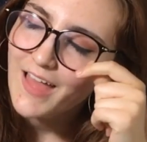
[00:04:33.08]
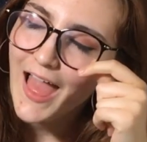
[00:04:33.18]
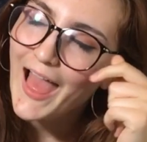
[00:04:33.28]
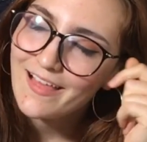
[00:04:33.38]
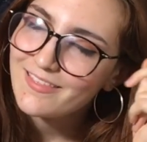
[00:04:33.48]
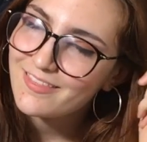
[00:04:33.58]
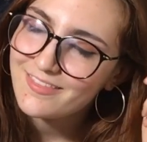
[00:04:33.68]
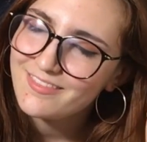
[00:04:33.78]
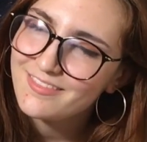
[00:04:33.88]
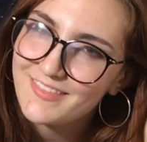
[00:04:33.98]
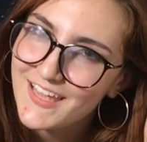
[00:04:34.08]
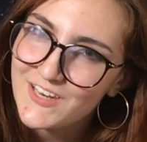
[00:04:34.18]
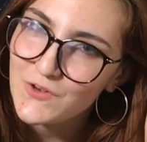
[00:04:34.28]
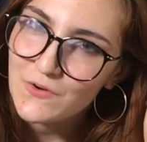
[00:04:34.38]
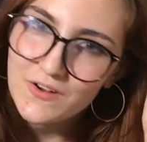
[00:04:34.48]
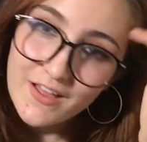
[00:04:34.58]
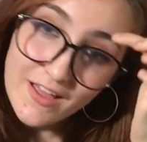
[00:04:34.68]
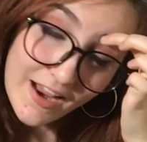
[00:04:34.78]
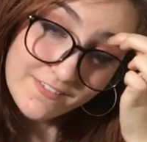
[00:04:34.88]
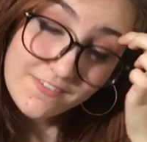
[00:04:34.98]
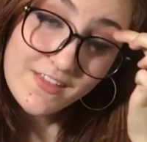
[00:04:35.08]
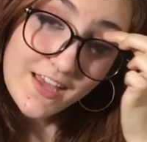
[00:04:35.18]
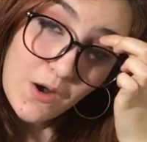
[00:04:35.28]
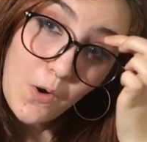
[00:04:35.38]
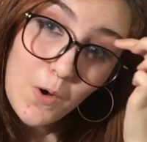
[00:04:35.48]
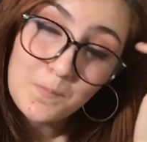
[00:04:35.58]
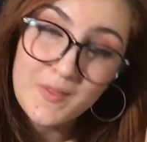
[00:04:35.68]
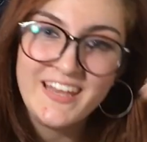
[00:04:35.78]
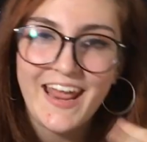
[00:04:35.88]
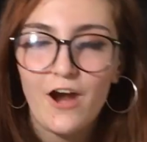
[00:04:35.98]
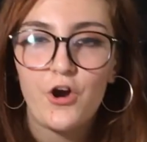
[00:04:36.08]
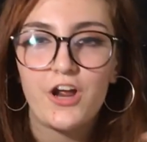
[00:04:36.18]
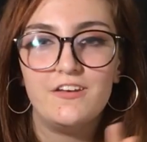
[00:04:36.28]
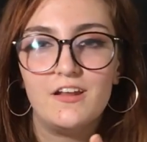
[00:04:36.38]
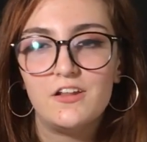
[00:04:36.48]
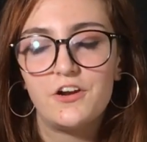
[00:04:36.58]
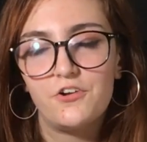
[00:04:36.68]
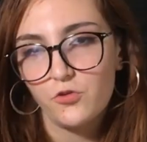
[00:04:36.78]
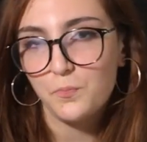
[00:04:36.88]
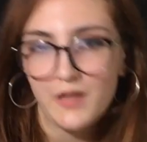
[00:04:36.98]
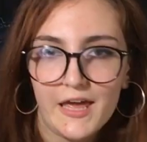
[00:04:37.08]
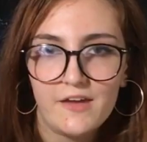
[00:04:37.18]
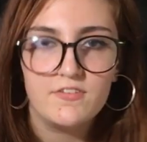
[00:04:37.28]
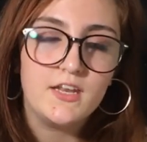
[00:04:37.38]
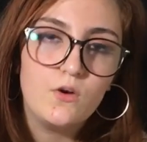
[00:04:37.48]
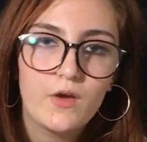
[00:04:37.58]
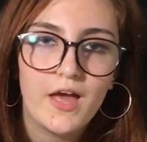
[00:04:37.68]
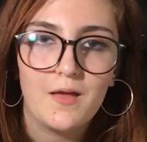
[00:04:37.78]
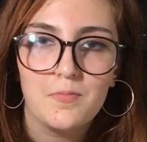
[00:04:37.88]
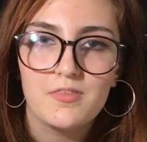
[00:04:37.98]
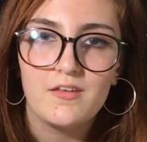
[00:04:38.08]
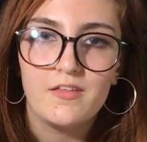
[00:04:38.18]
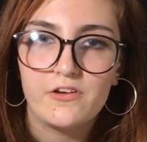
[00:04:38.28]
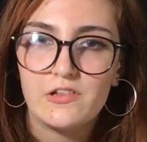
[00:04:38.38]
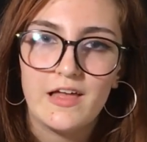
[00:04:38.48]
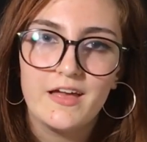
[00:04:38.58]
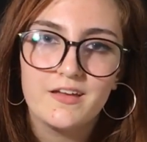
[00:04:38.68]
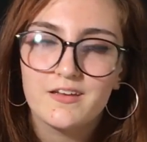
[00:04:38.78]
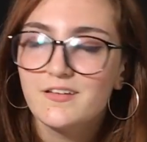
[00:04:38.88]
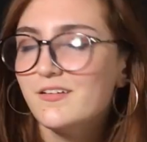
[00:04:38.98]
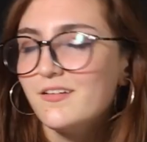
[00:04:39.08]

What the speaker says: as they do. And then they get home and Eric and Dylan are just playing video games, and they're like,